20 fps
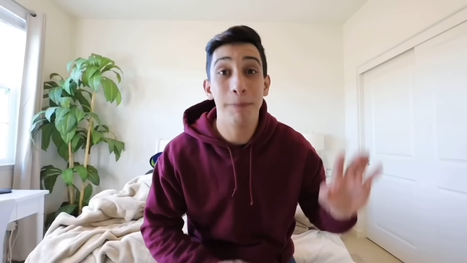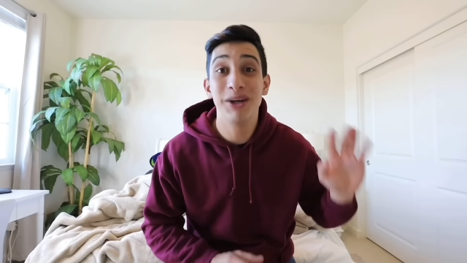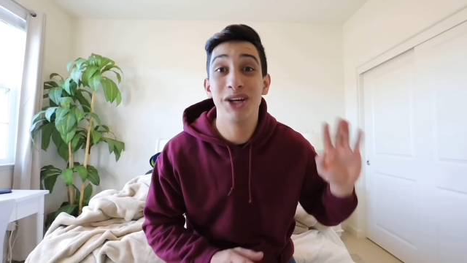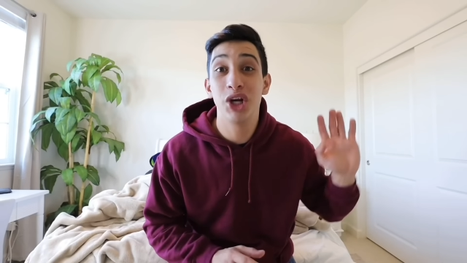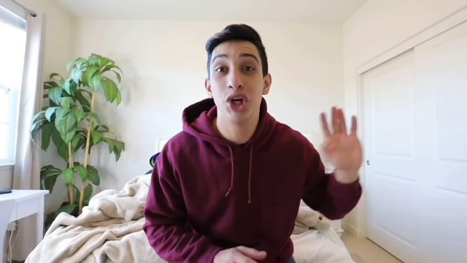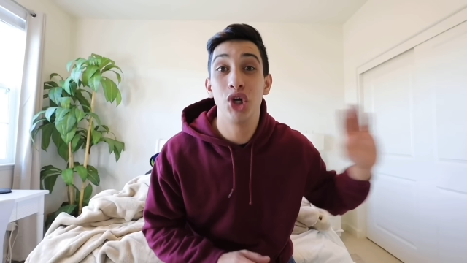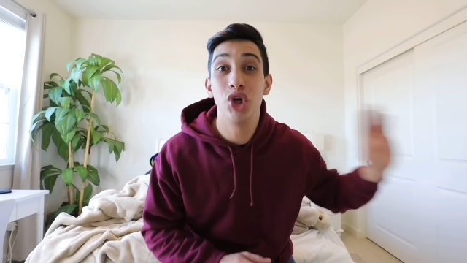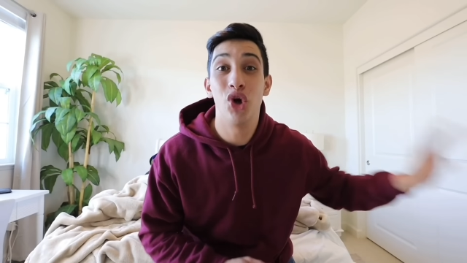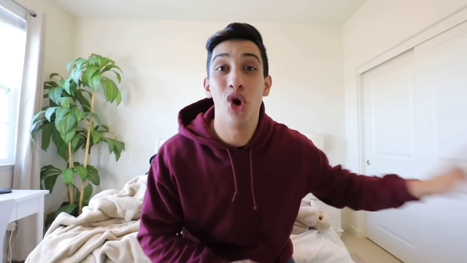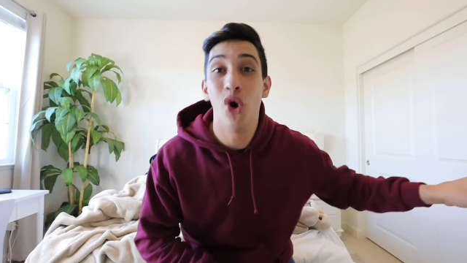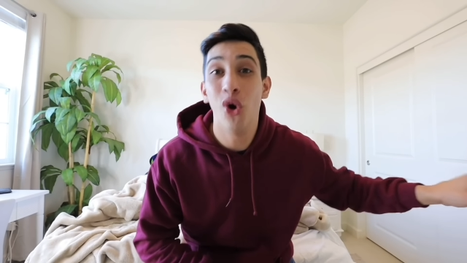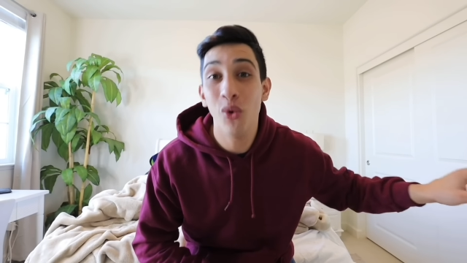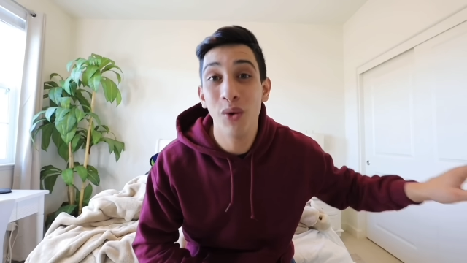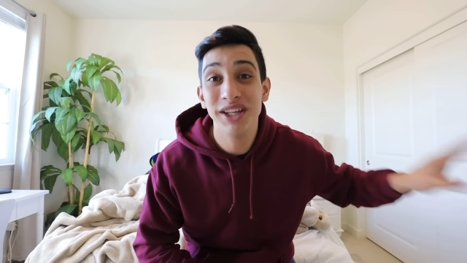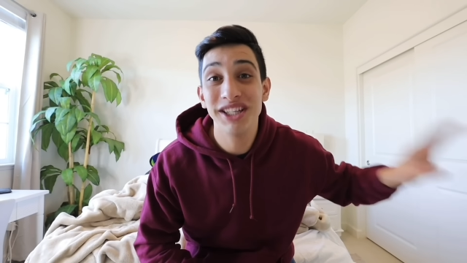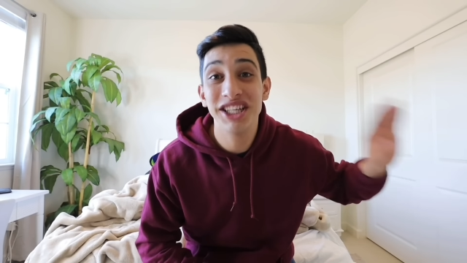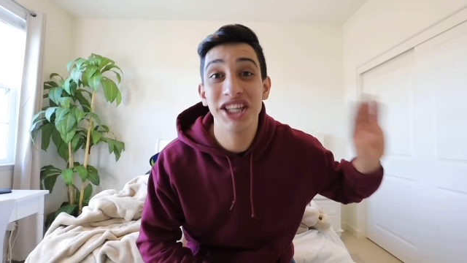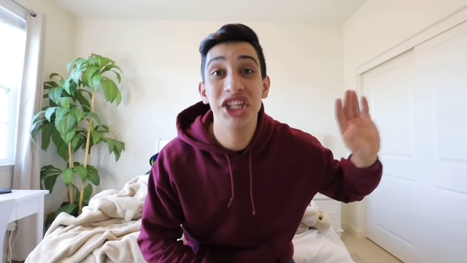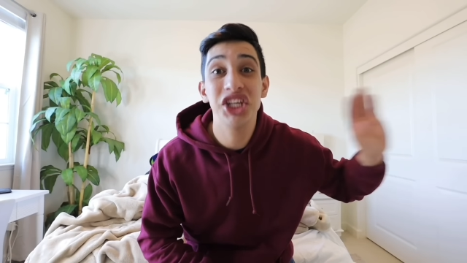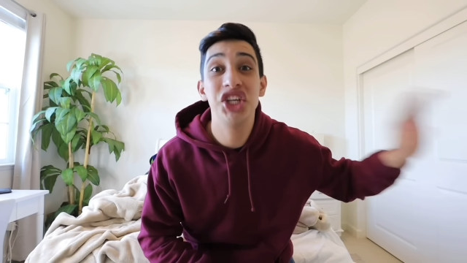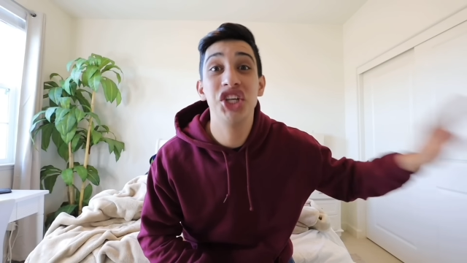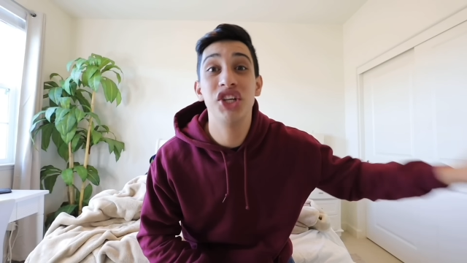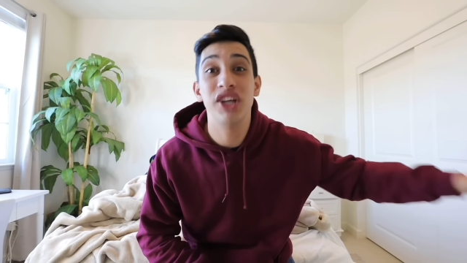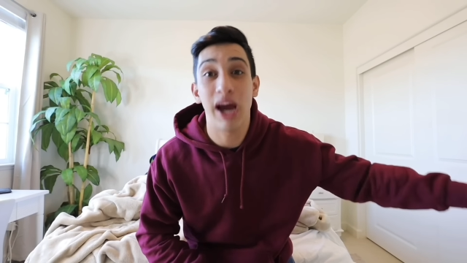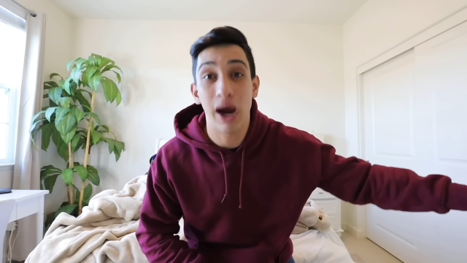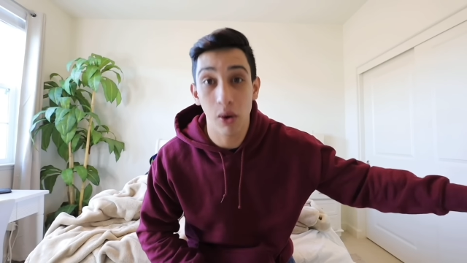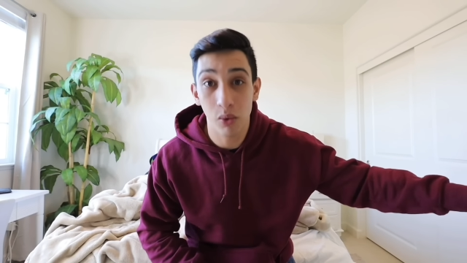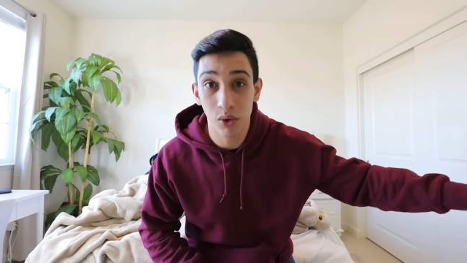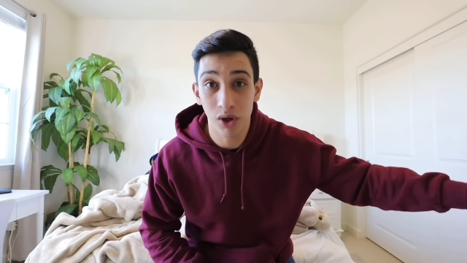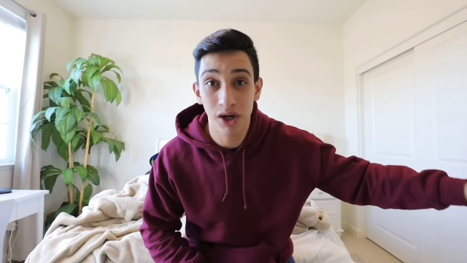I'm gonna go into the
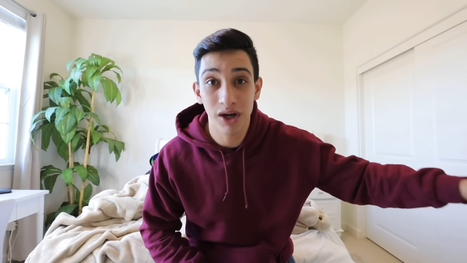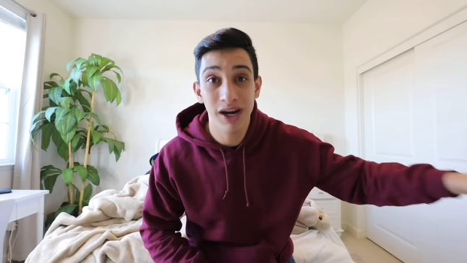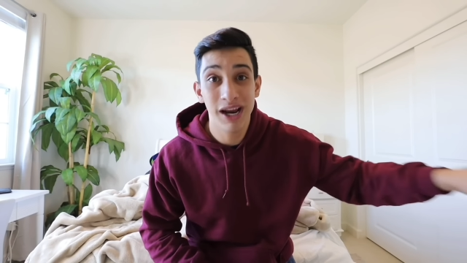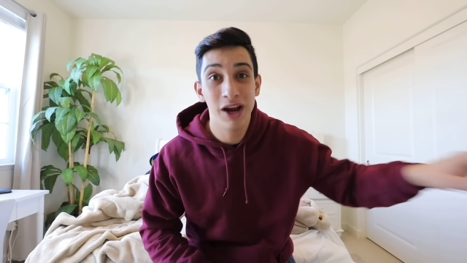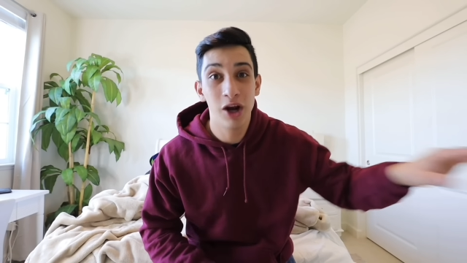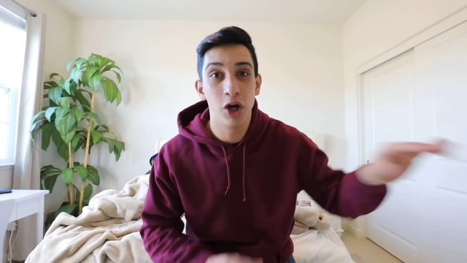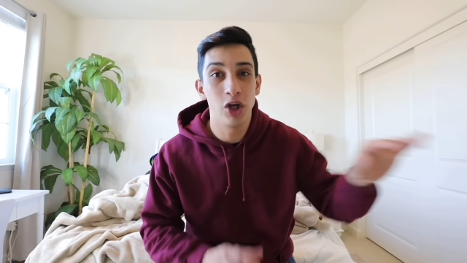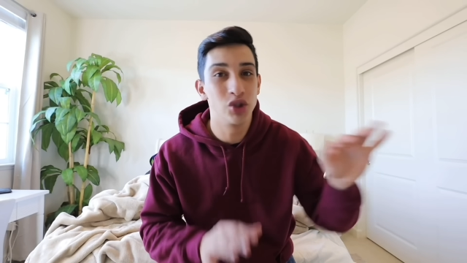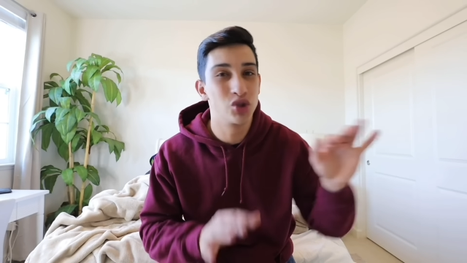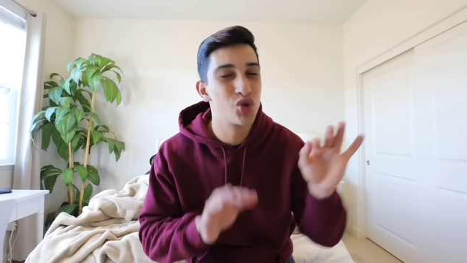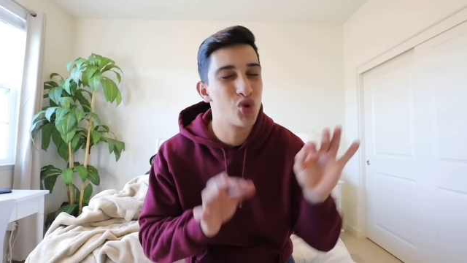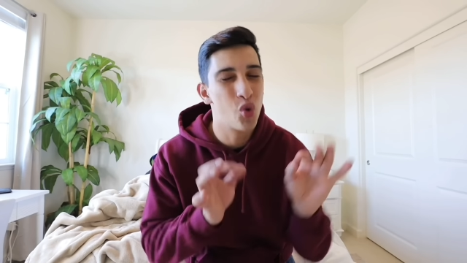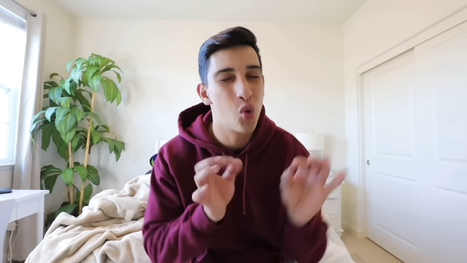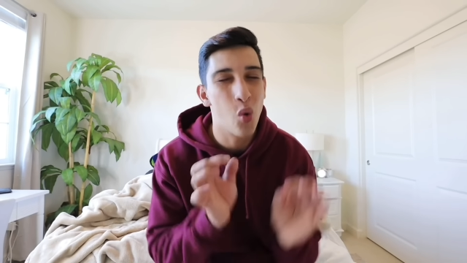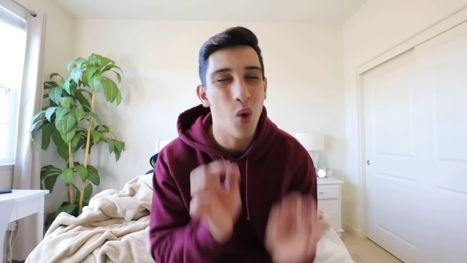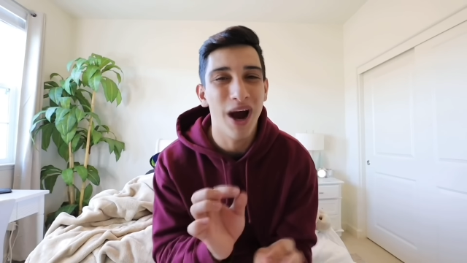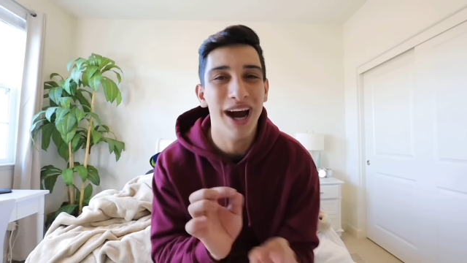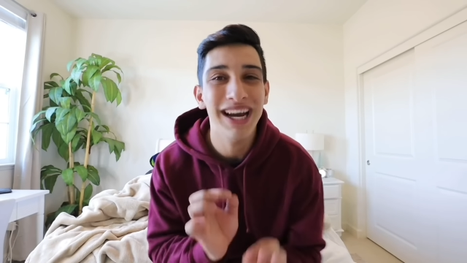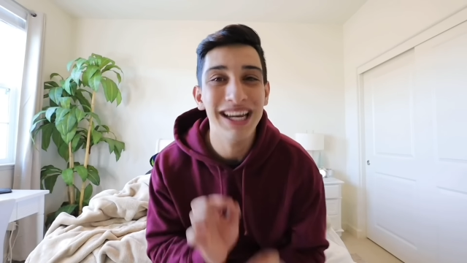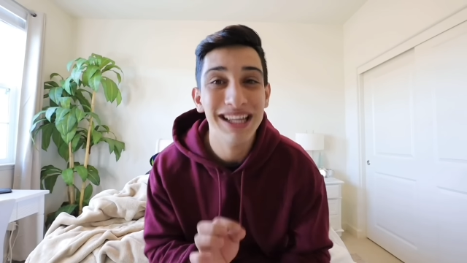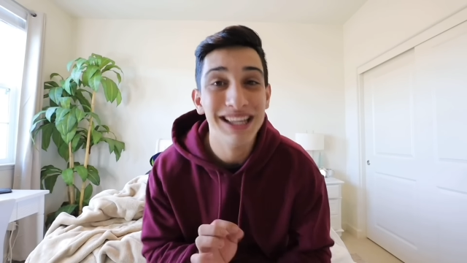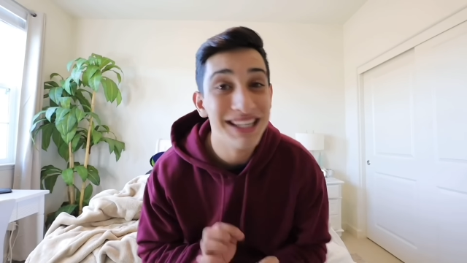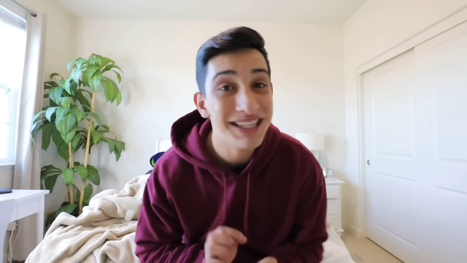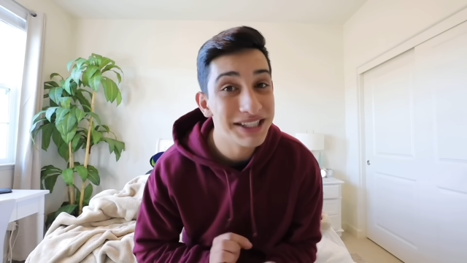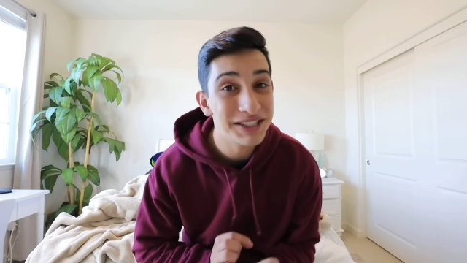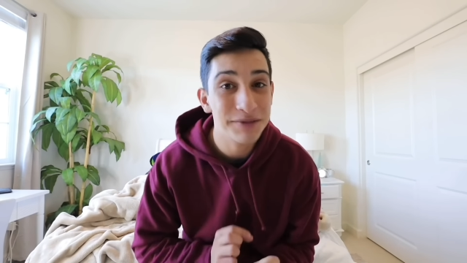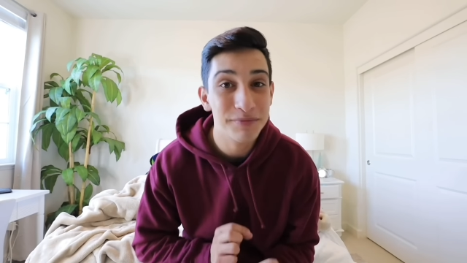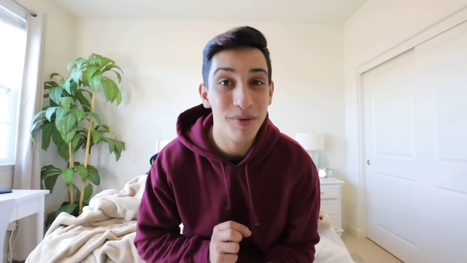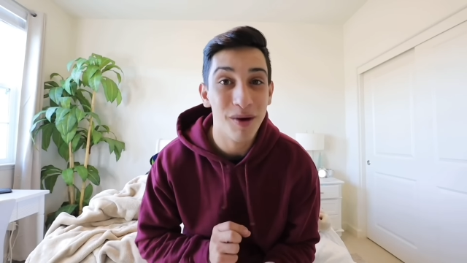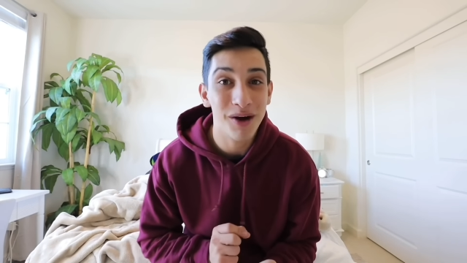shower as quietly
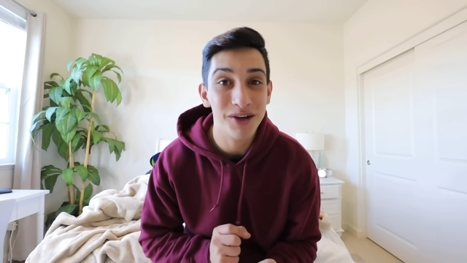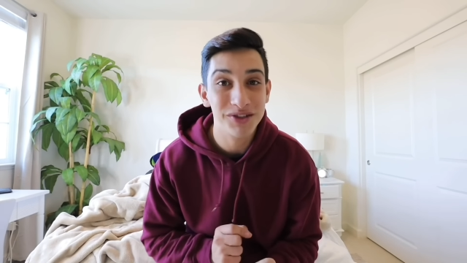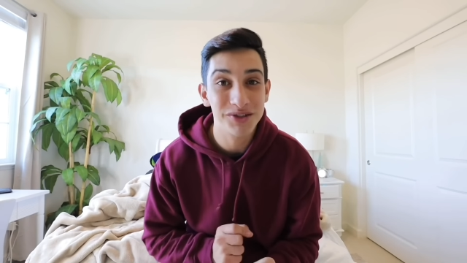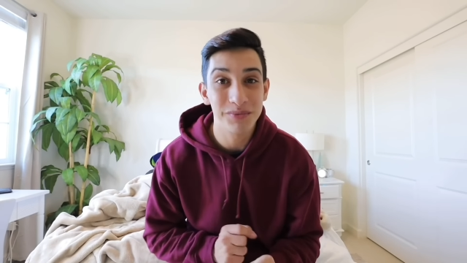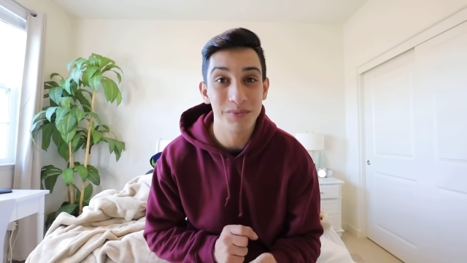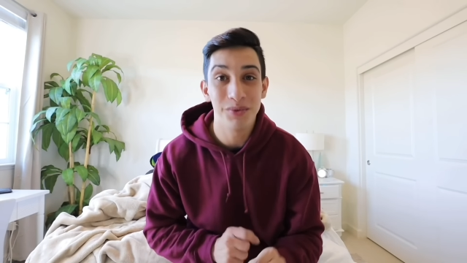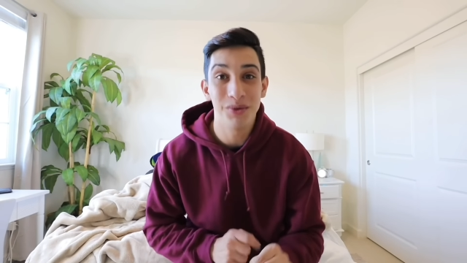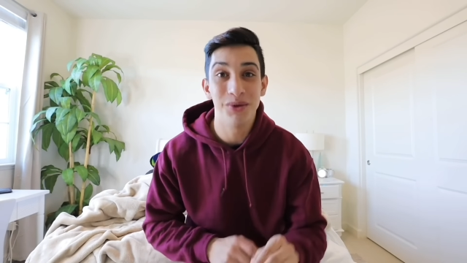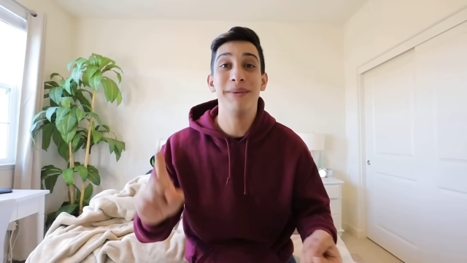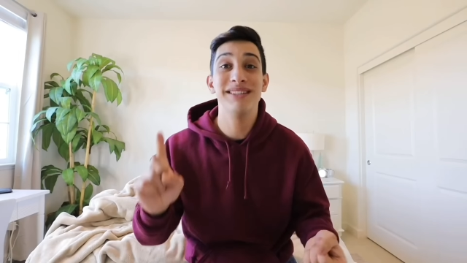as possible.